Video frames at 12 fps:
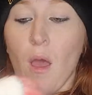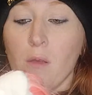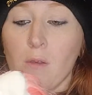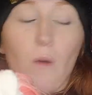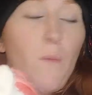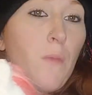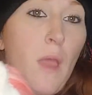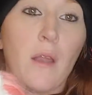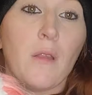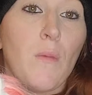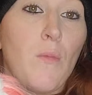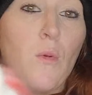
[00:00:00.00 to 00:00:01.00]
So
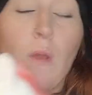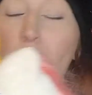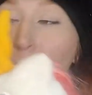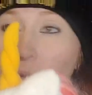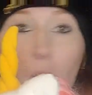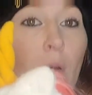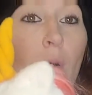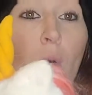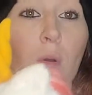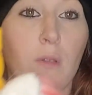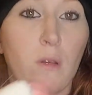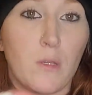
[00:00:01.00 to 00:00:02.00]
anything Moon Dancer
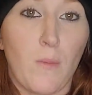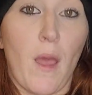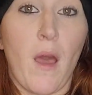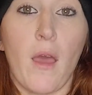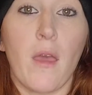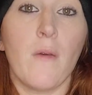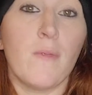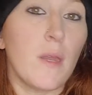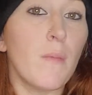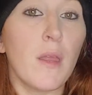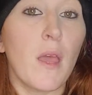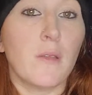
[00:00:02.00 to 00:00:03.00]
always catches my eye. If
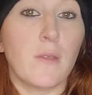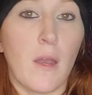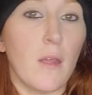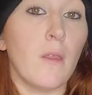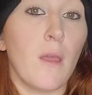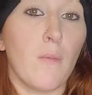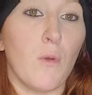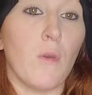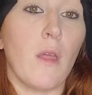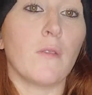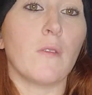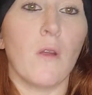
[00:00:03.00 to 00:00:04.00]
anybody has anything Moon
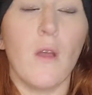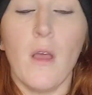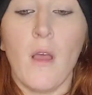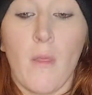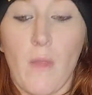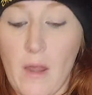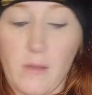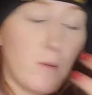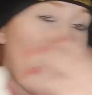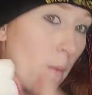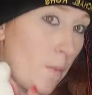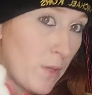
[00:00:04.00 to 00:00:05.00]
Dancer that is
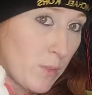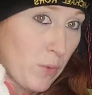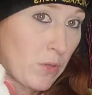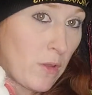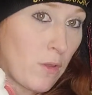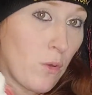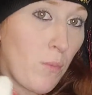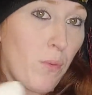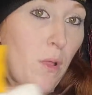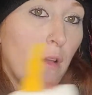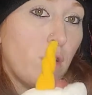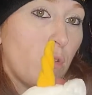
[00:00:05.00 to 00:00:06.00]
not this particular
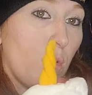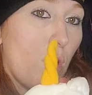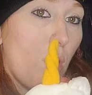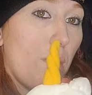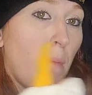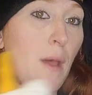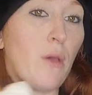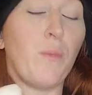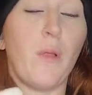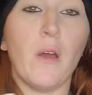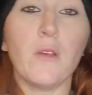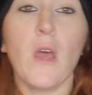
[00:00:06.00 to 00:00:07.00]
plush, so the open mouth
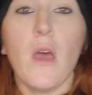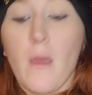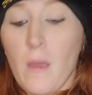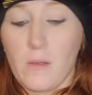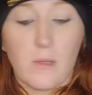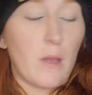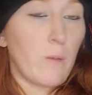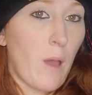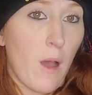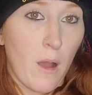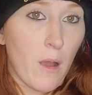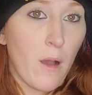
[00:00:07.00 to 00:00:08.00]
plush, is not the
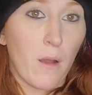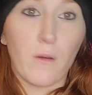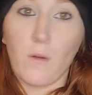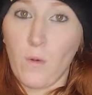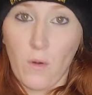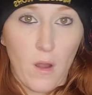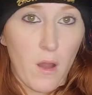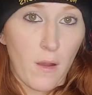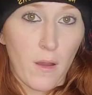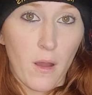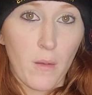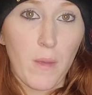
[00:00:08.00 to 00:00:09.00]
Hong Kong adult or Hong
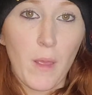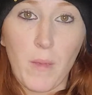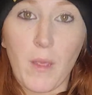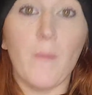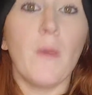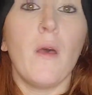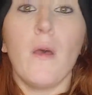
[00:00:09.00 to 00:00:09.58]
Kong baby,